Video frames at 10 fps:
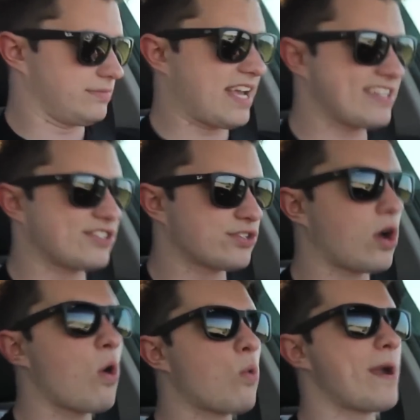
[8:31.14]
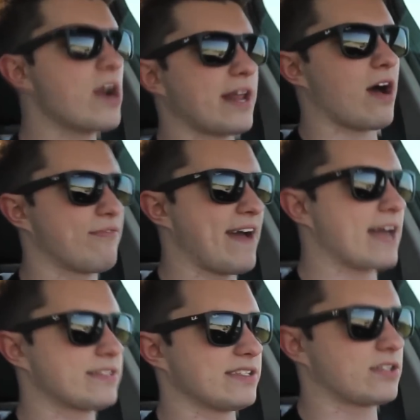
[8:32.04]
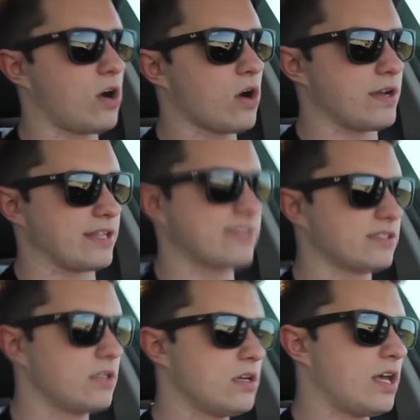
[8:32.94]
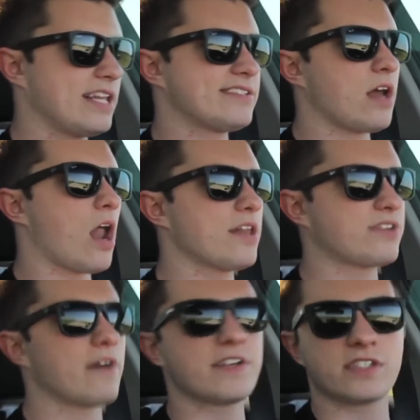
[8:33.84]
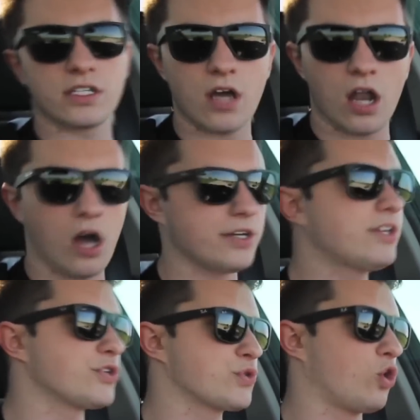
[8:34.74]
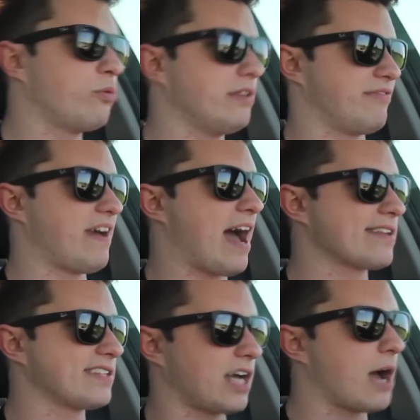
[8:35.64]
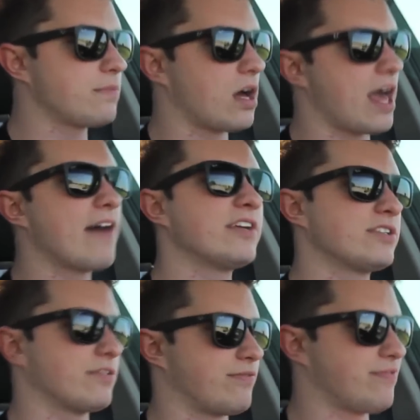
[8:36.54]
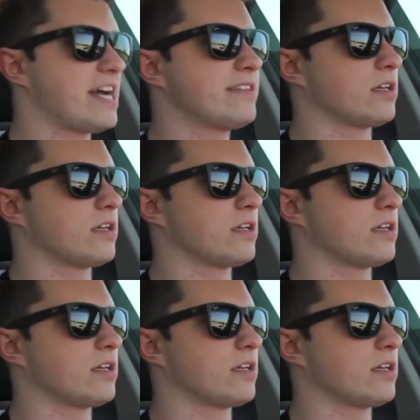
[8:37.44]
it's so weird how fast this car is. It's obviously not uncontrollably fast. Like, I'm not having to fight